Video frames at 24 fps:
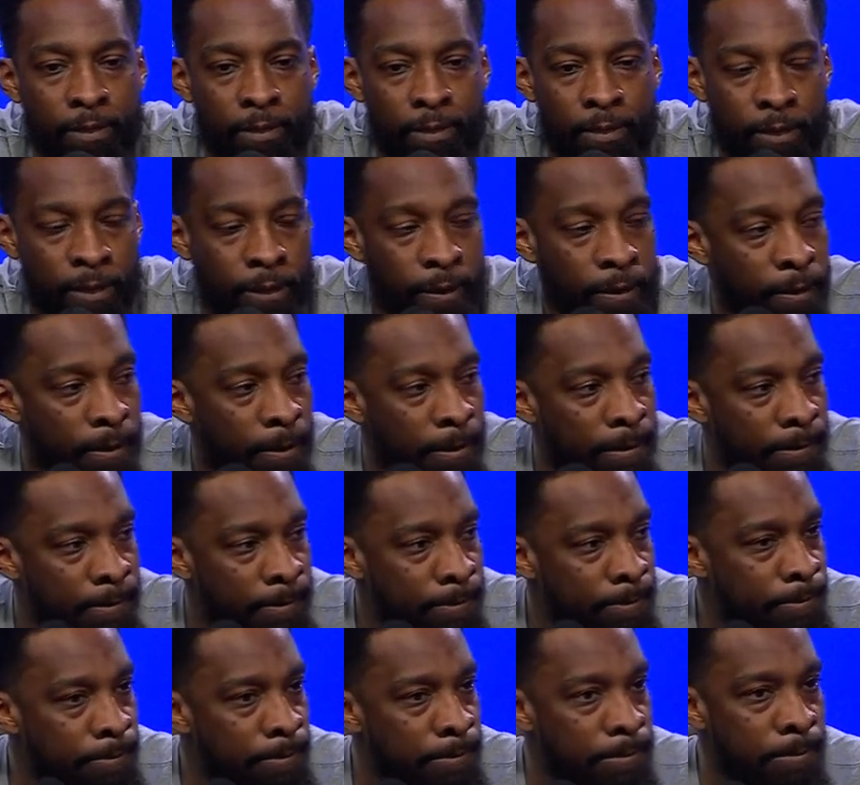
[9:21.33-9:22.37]
Last question,
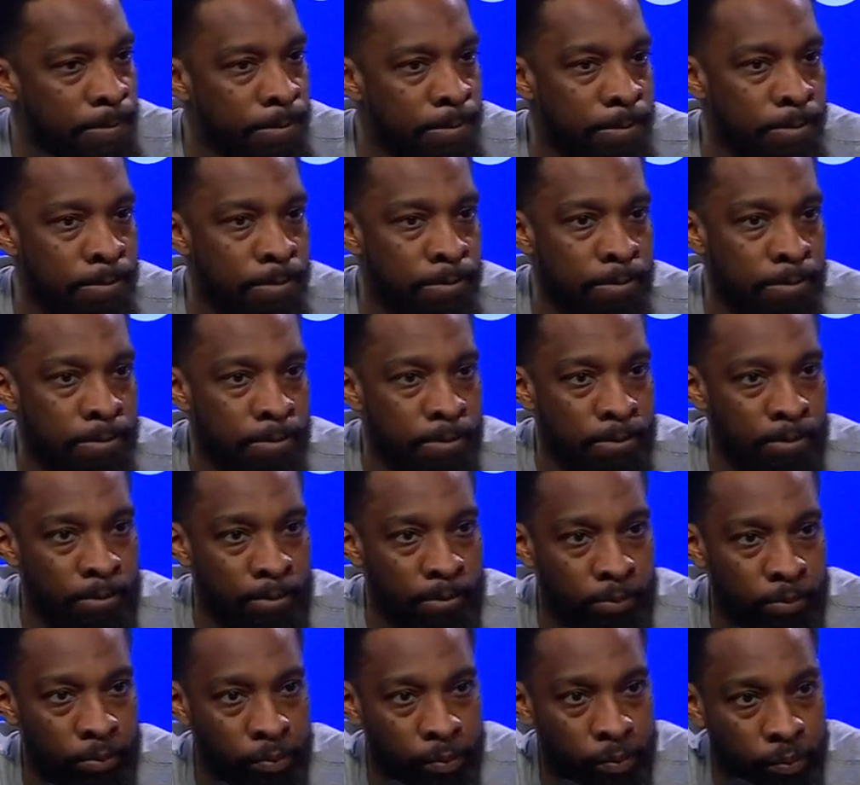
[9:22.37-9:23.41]
Gary Washburn in the
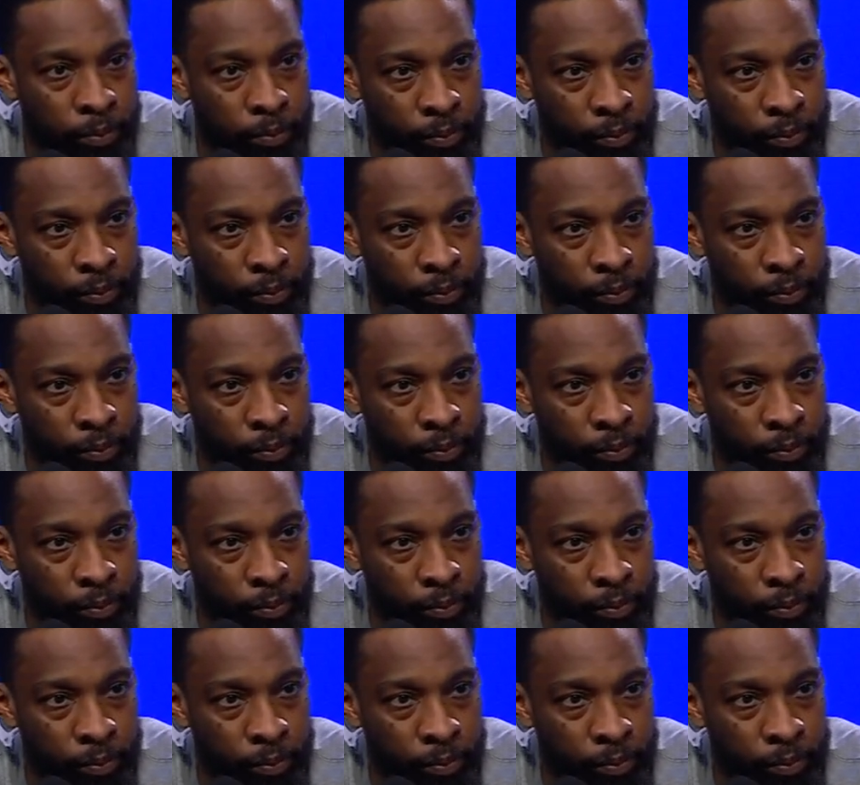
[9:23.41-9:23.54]
back.